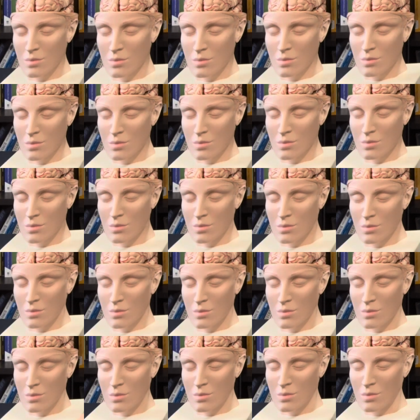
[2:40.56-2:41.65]

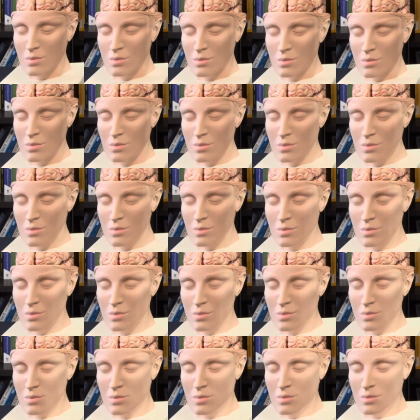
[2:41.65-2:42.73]

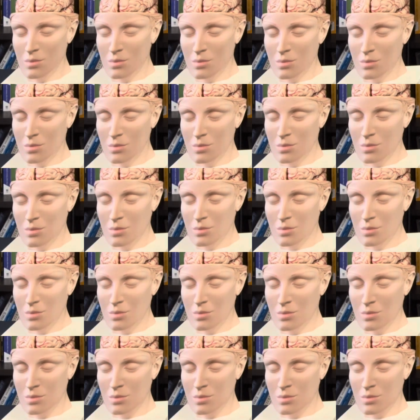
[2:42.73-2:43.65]
The person shown says nothing.